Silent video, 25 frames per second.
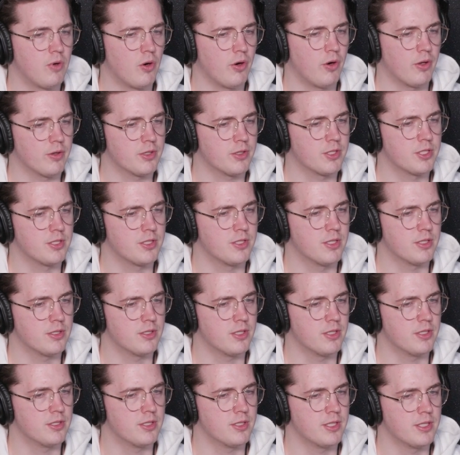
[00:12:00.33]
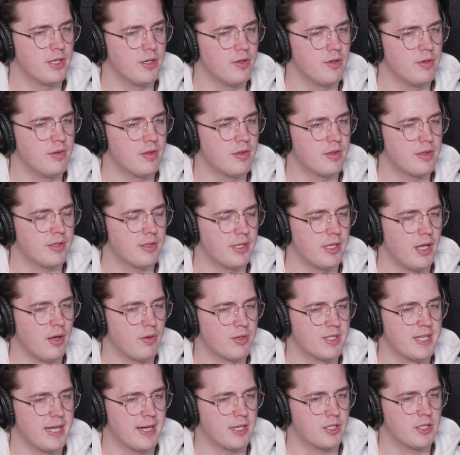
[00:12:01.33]
product to use, you know,
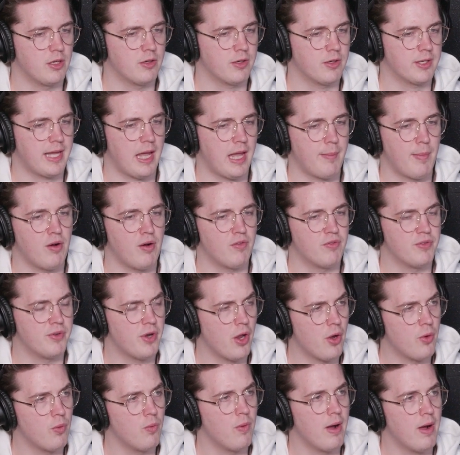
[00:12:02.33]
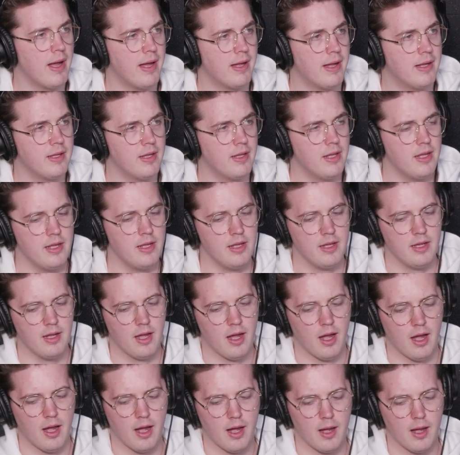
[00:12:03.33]
TikTok came out of nowhere,
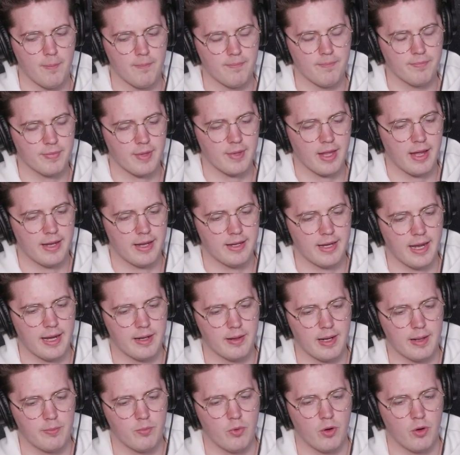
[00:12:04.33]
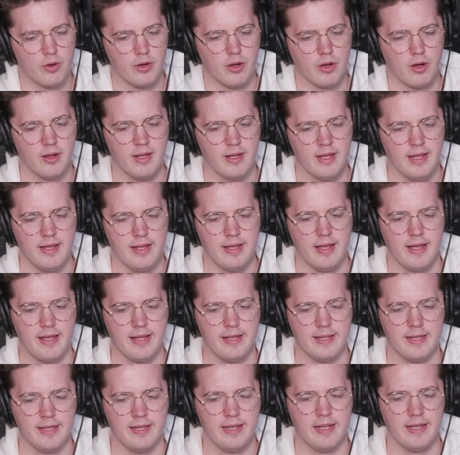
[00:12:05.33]
and whatnot.
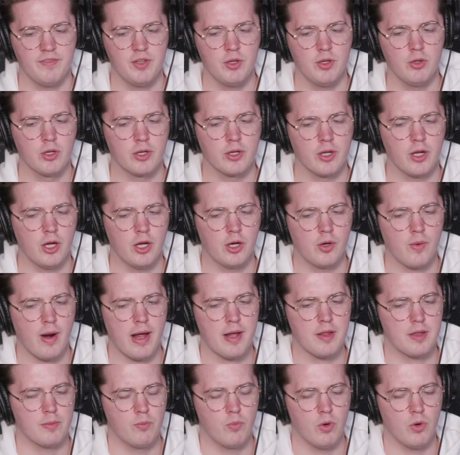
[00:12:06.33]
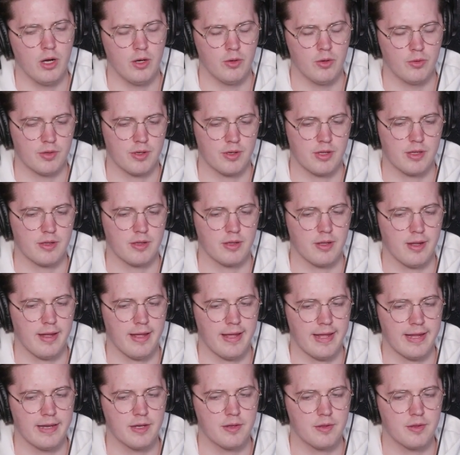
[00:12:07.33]
If you look at Horizon Worlds,
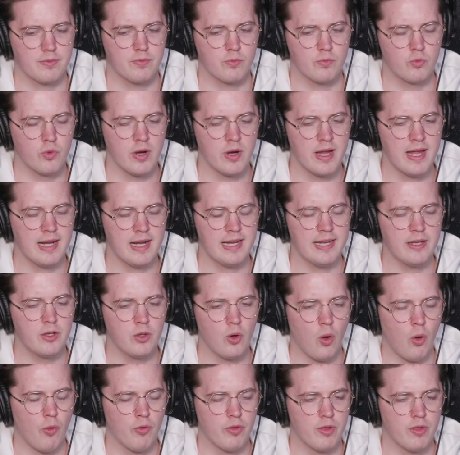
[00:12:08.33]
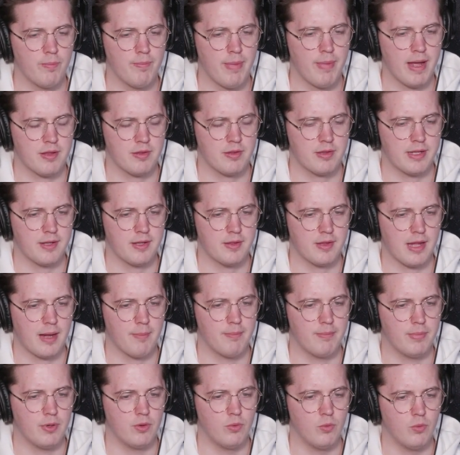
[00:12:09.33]
it's really not the best
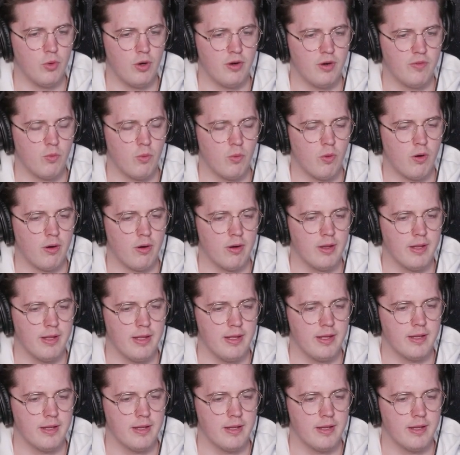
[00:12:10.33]
example of what